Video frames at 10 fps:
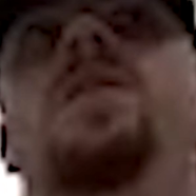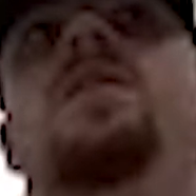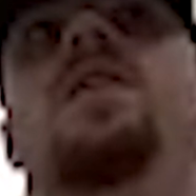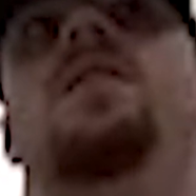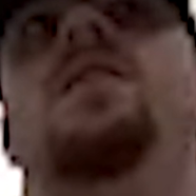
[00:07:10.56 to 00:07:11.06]

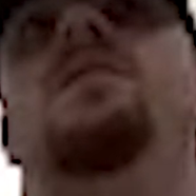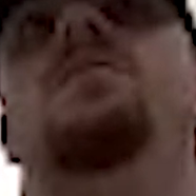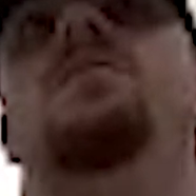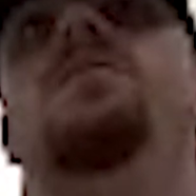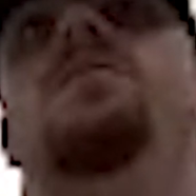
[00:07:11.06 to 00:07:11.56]

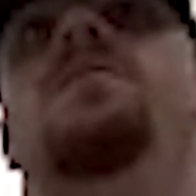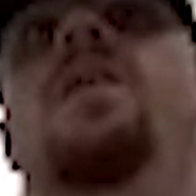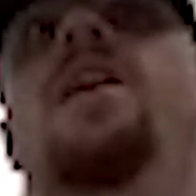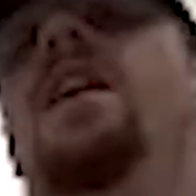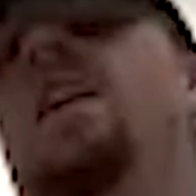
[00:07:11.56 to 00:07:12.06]
And
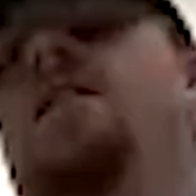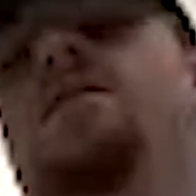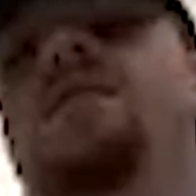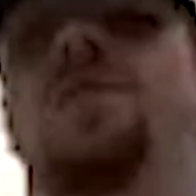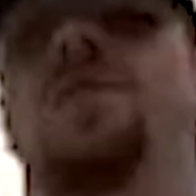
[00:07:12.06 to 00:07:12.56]
not
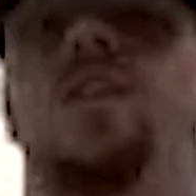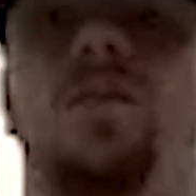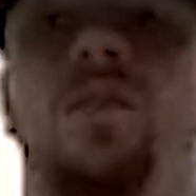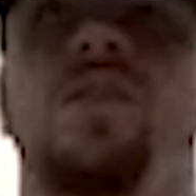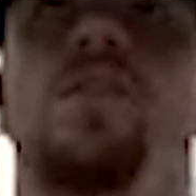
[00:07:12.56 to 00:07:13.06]
just giving up
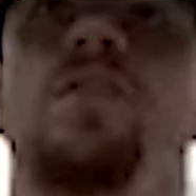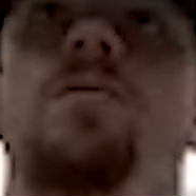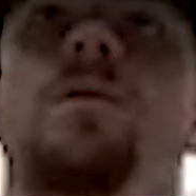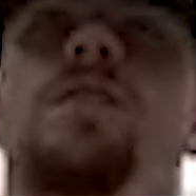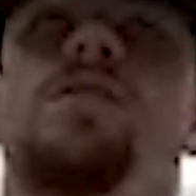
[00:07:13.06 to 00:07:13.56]
on the year
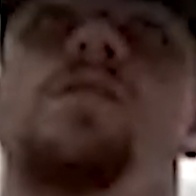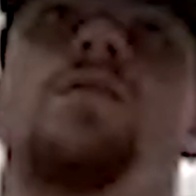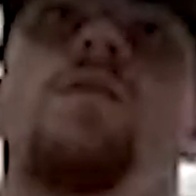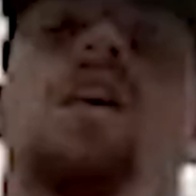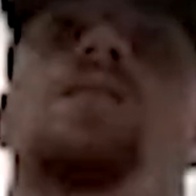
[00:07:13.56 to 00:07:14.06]
because, a
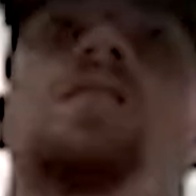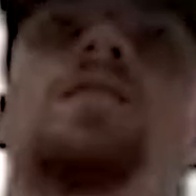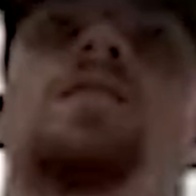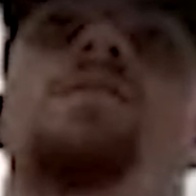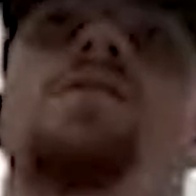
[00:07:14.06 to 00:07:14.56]
lot of
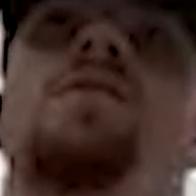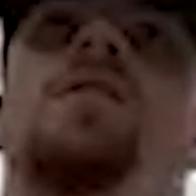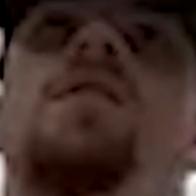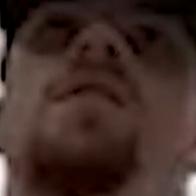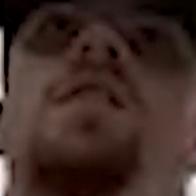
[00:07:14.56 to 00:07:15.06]
teams
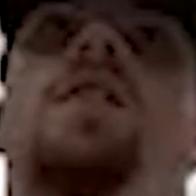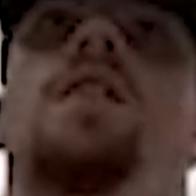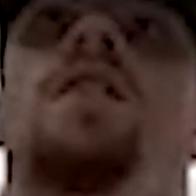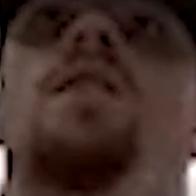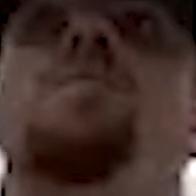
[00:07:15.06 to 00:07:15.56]

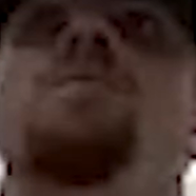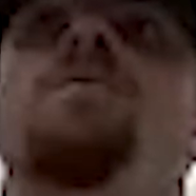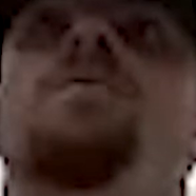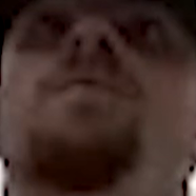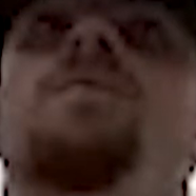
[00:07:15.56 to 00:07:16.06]
might
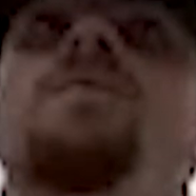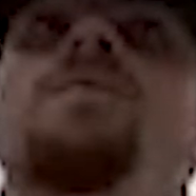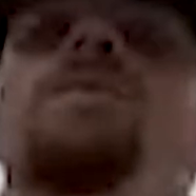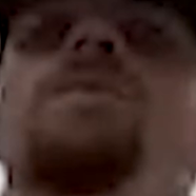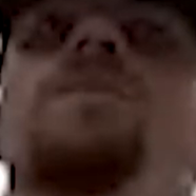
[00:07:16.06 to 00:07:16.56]

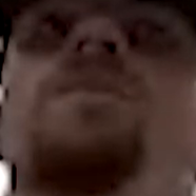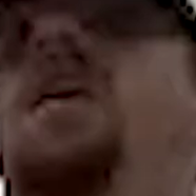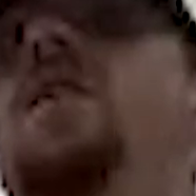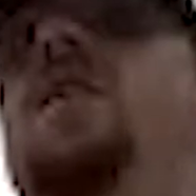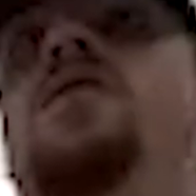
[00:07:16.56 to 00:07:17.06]

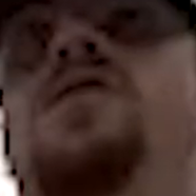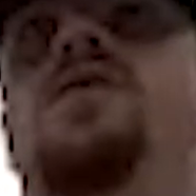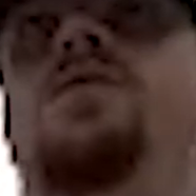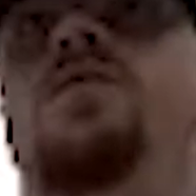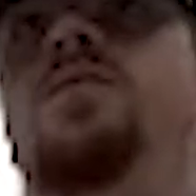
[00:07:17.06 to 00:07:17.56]
have
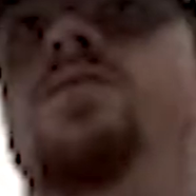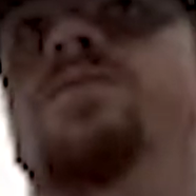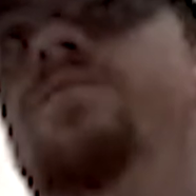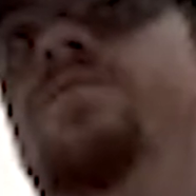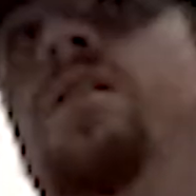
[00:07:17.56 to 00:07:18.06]
just
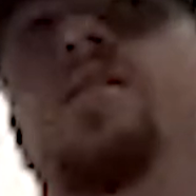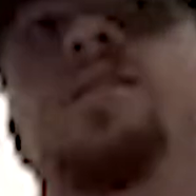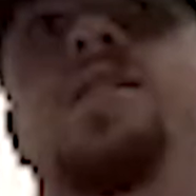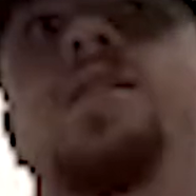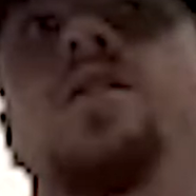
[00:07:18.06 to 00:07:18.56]

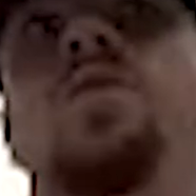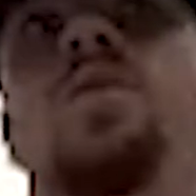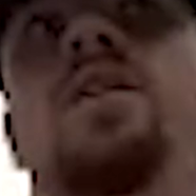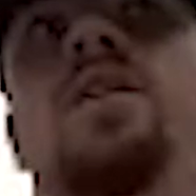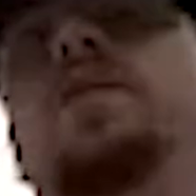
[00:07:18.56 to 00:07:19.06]
said,
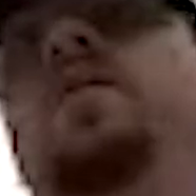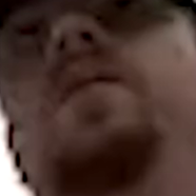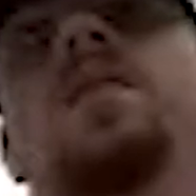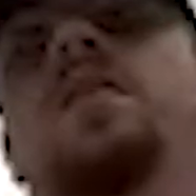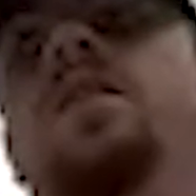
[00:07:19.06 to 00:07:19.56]

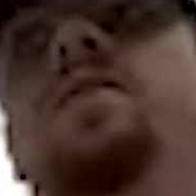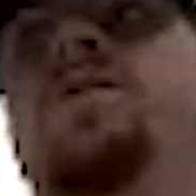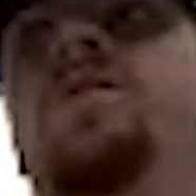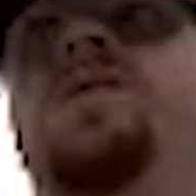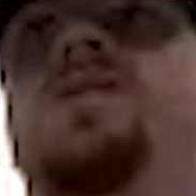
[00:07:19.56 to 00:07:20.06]

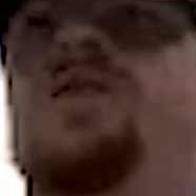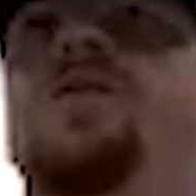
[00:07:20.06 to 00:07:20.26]
it's